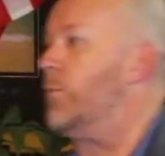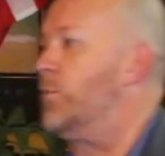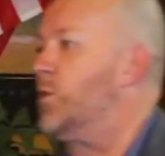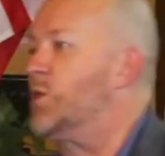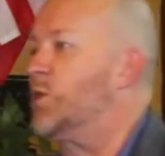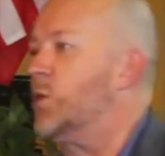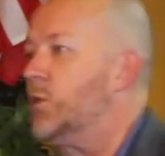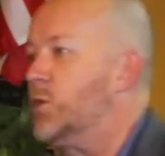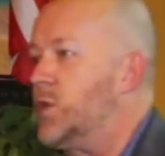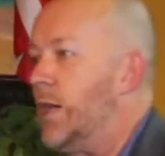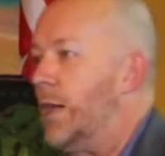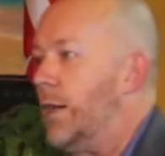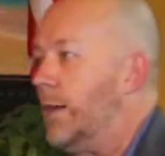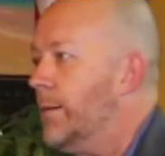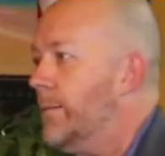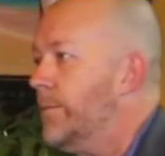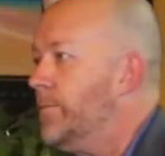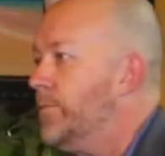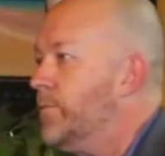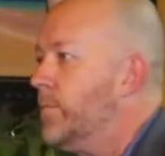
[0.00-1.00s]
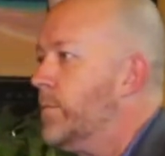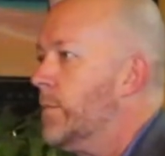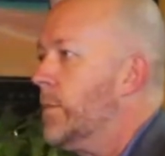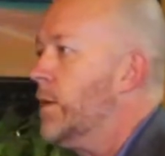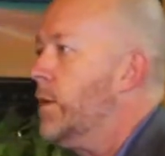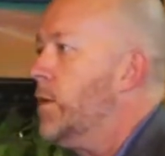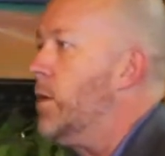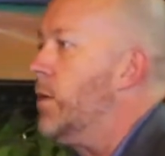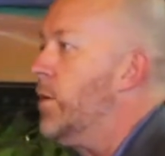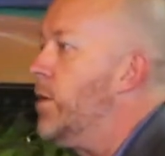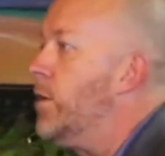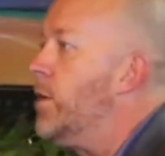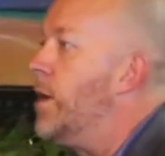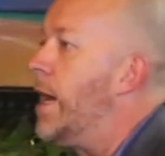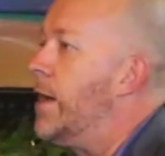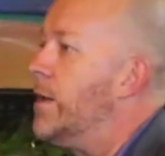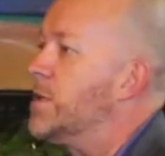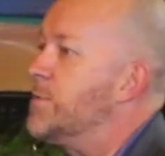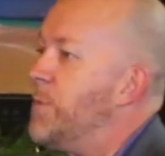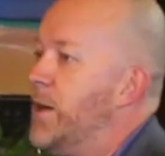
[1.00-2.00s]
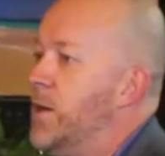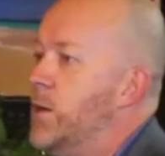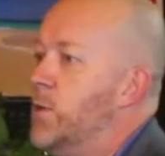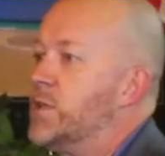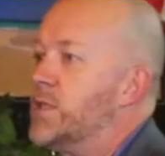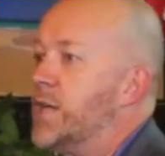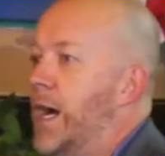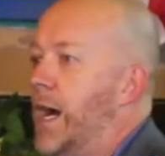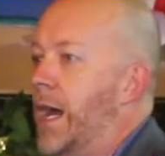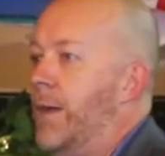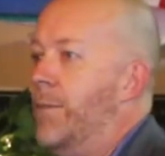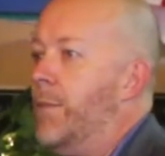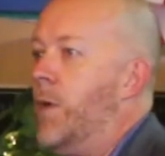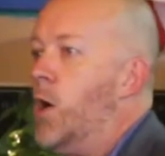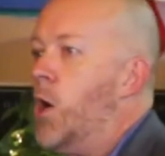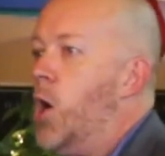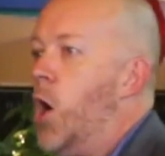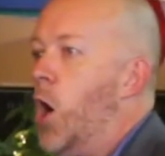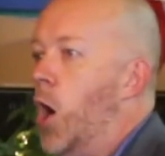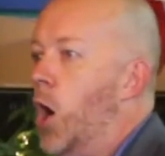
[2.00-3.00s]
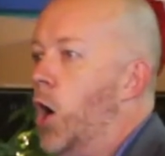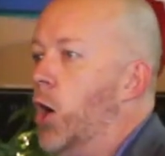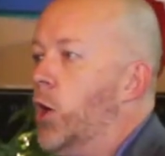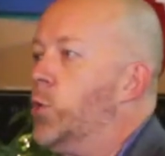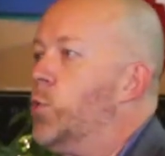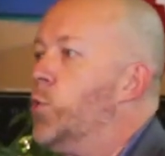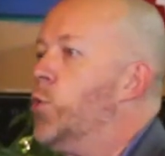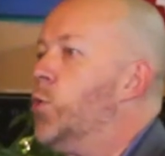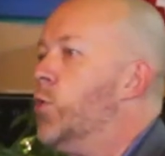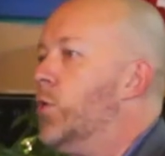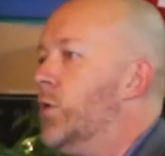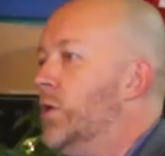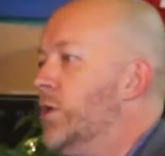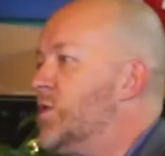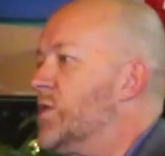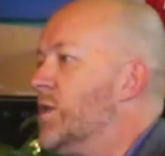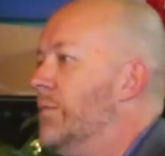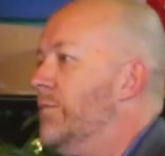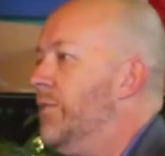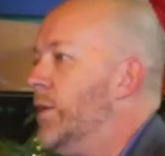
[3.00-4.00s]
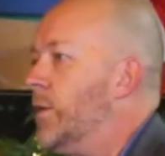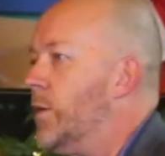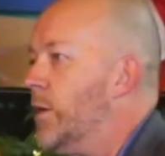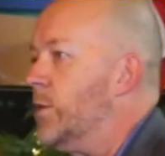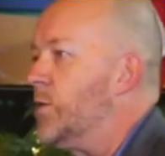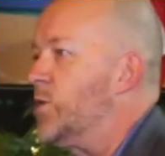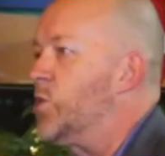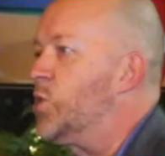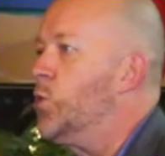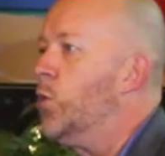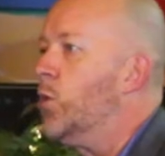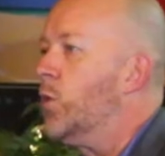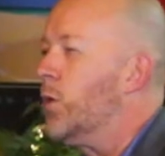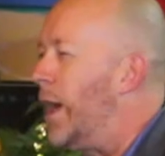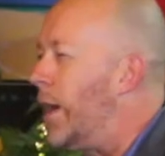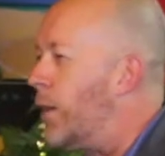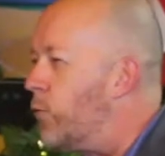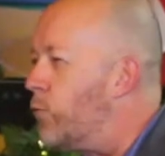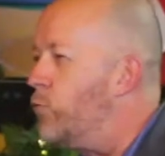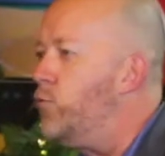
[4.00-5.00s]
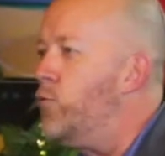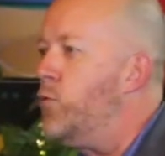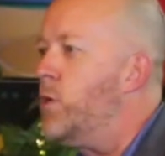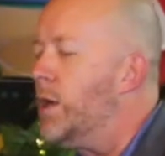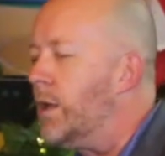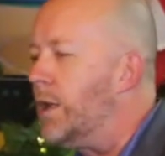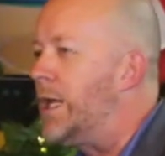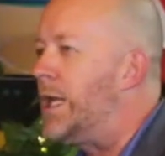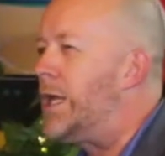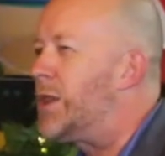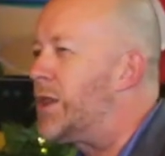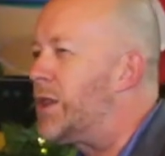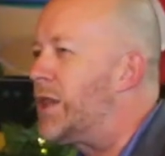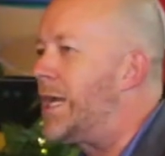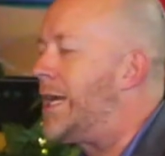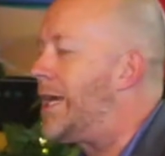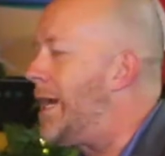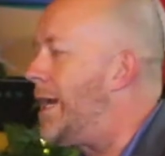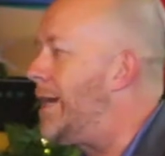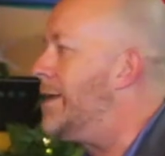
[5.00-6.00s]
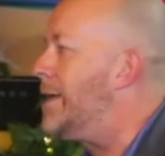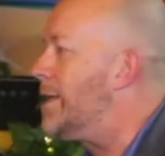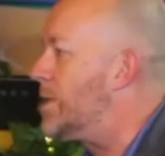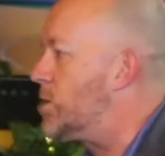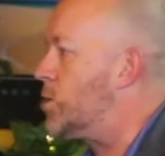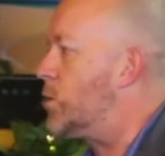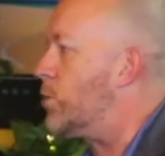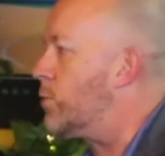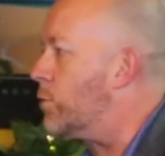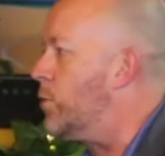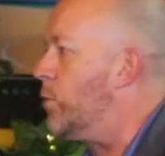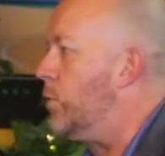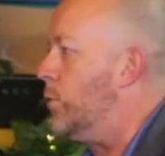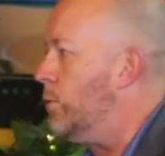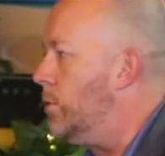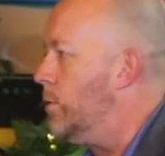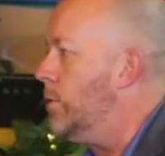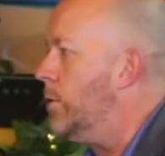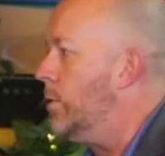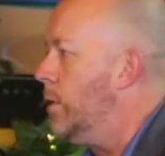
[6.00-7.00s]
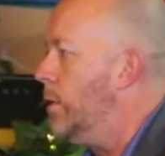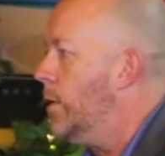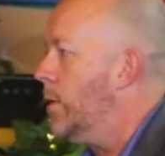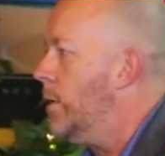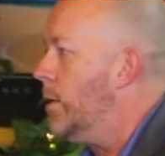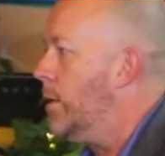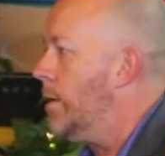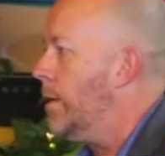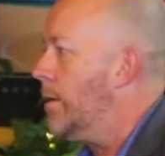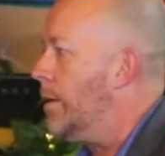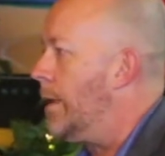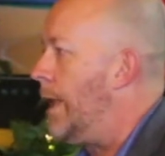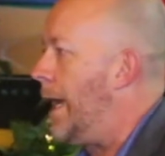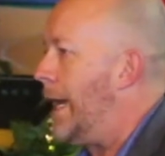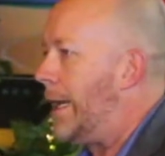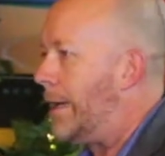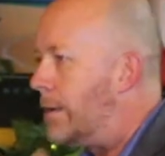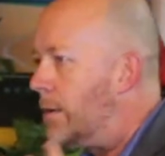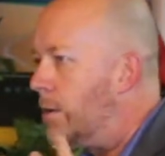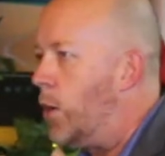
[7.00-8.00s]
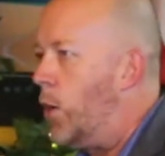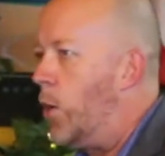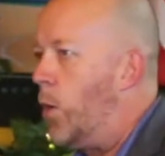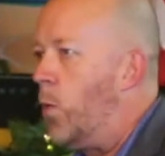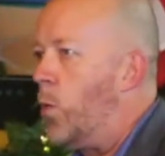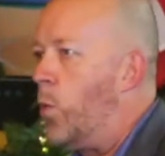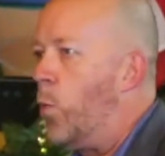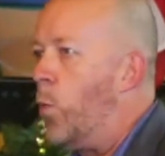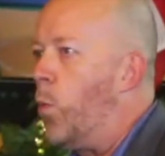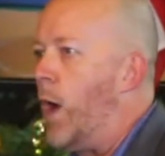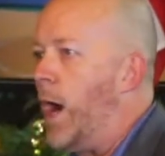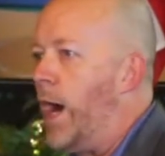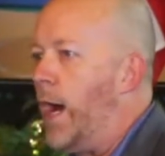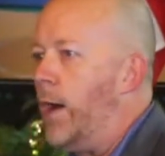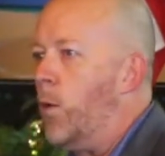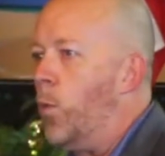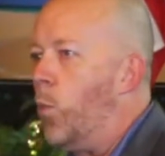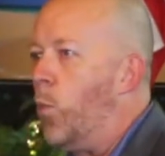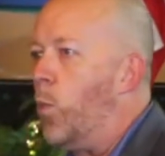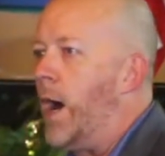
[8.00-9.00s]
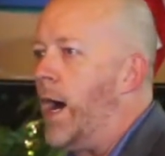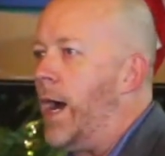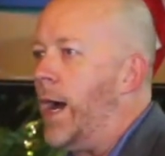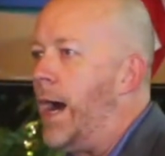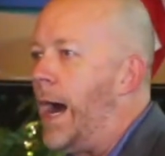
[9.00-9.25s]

researching. You know, you got to spend your time on Google and some various tool, like really thinking this through. Like, you know, what, what,